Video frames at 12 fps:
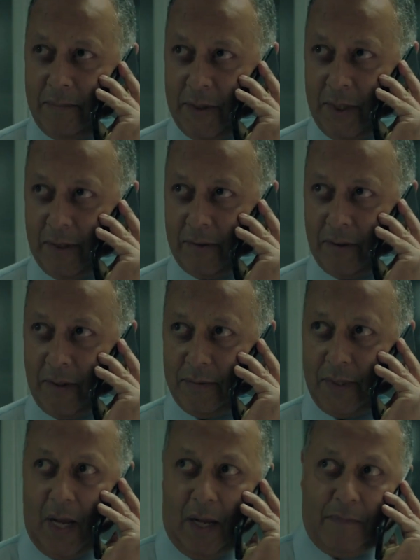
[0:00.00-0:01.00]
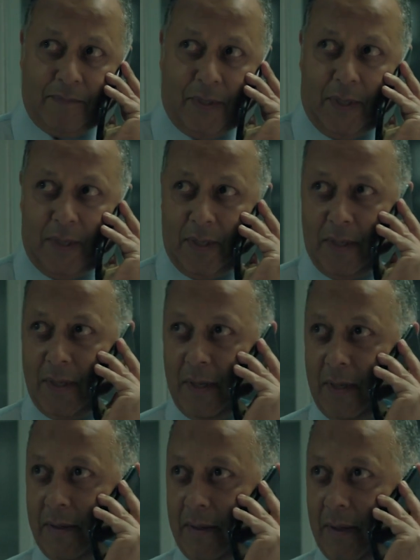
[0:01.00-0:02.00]
imaging throws up uh, uh,
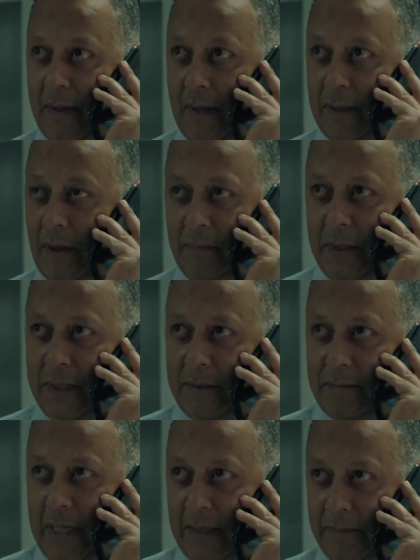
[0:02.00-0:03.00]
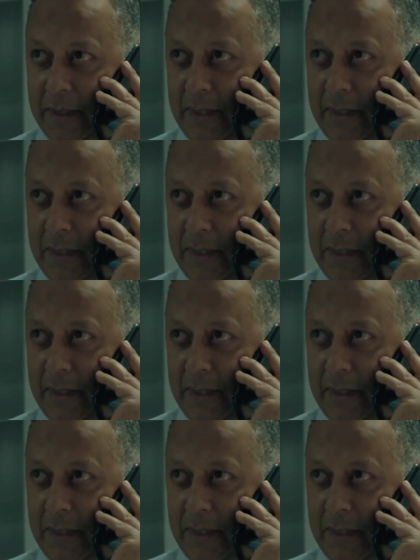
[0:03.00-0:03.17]
anomalies from time to